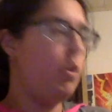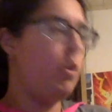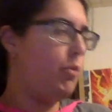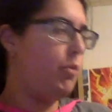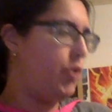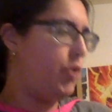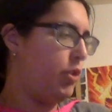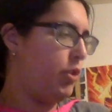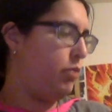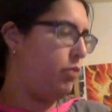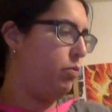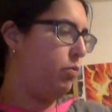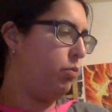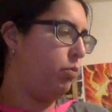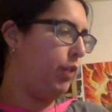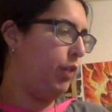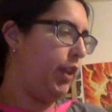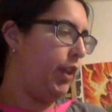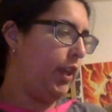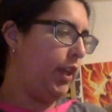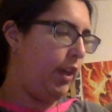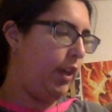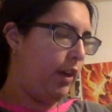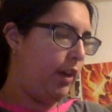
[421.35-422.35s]
which is
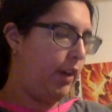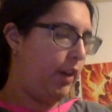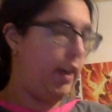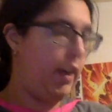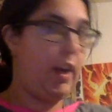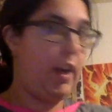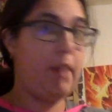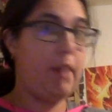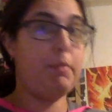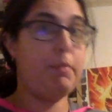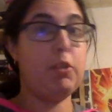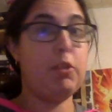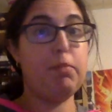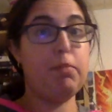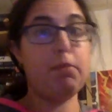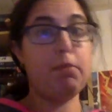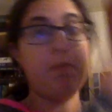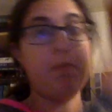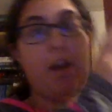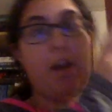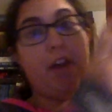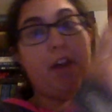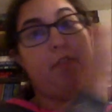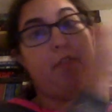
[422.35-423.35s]
really good, and I'm super
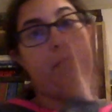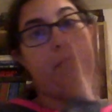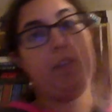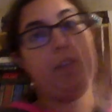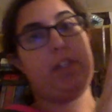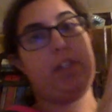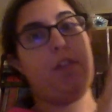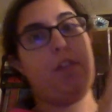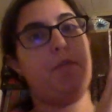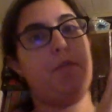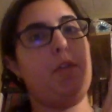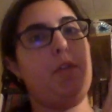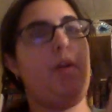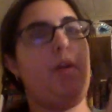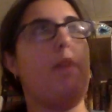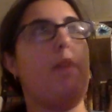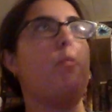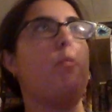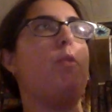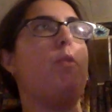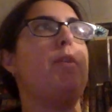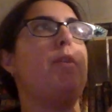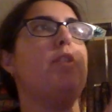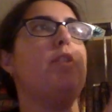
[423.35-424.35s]
proud of myself. So
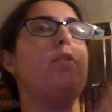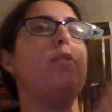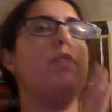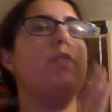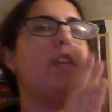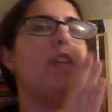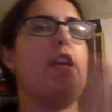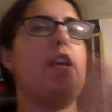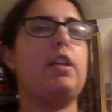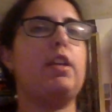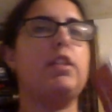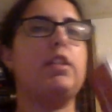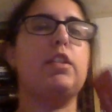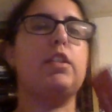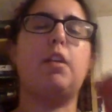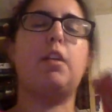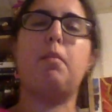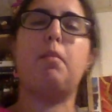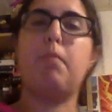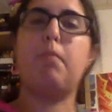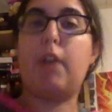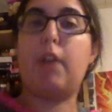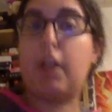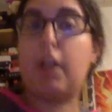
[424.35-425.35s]
I'm going to take
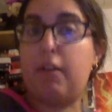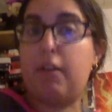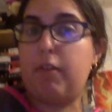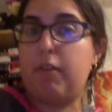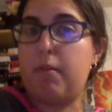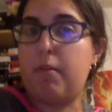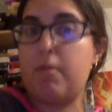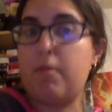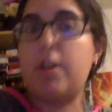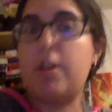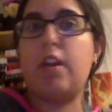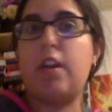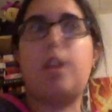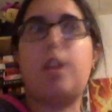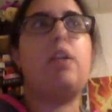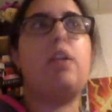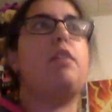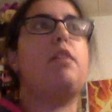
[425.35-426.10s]
some break from reading.